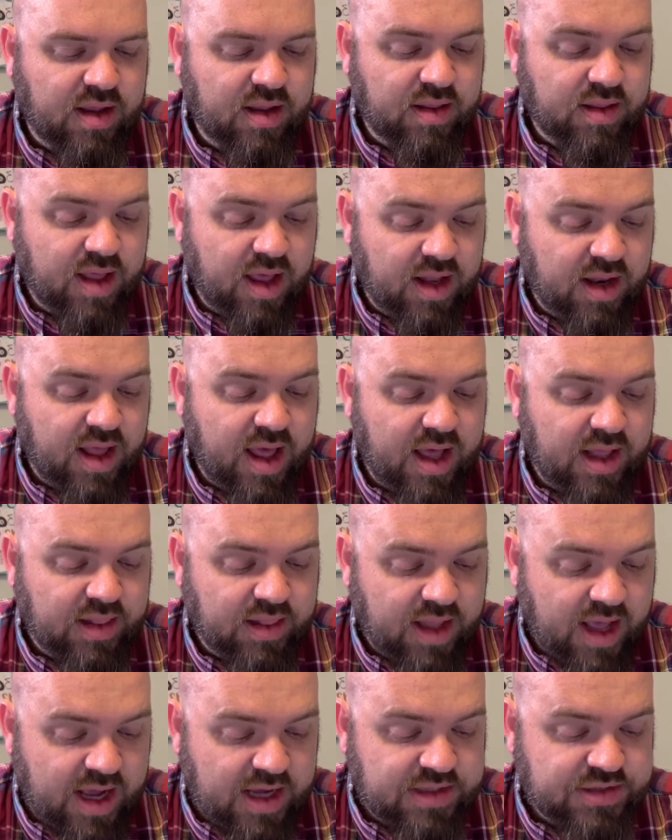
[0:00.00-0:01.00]
at
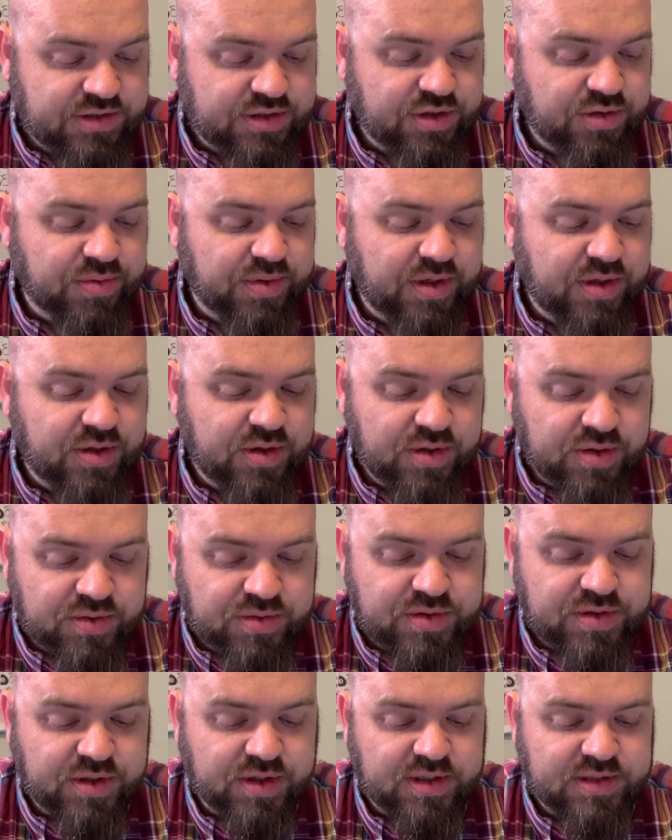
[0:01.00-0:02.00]
last you renewed
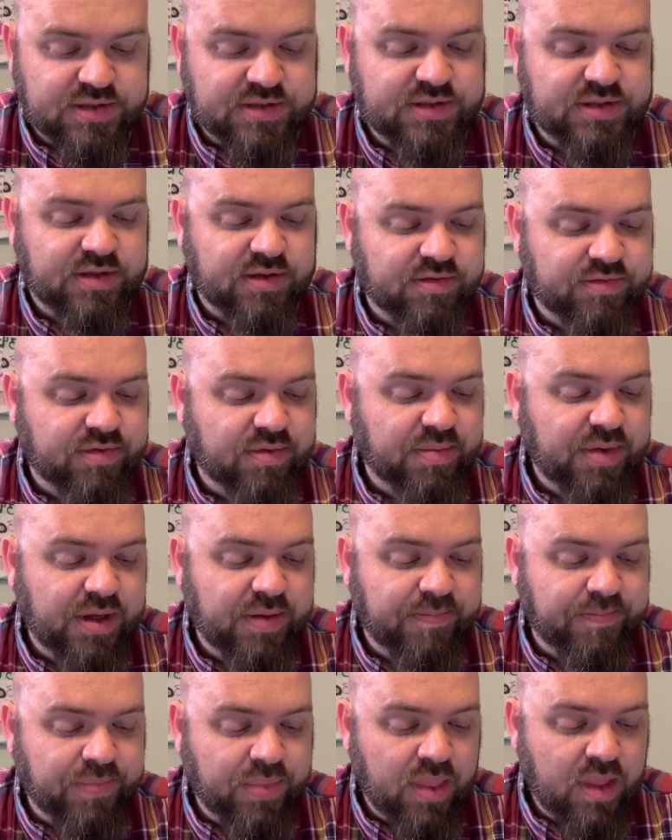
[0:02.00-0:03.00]
your concern for
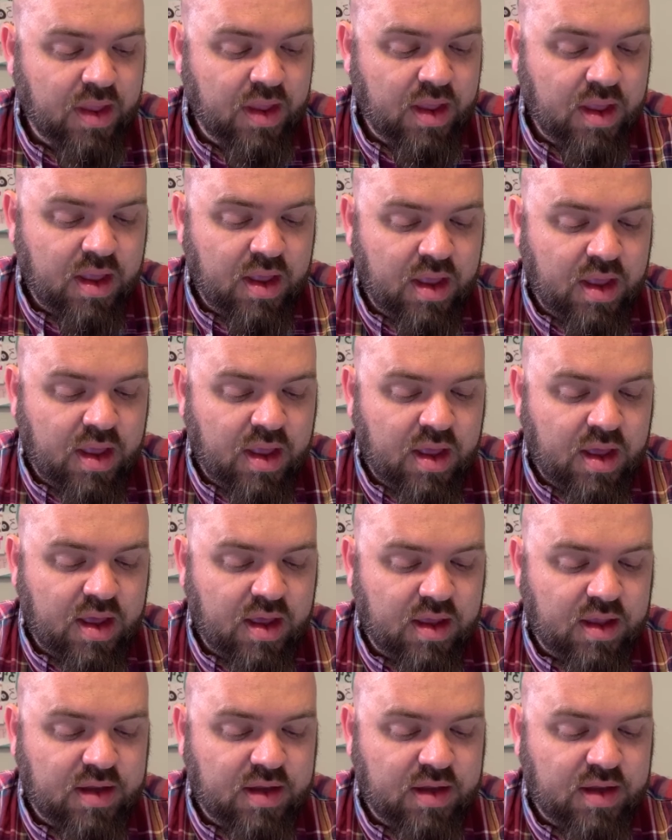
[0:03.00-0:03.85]
me.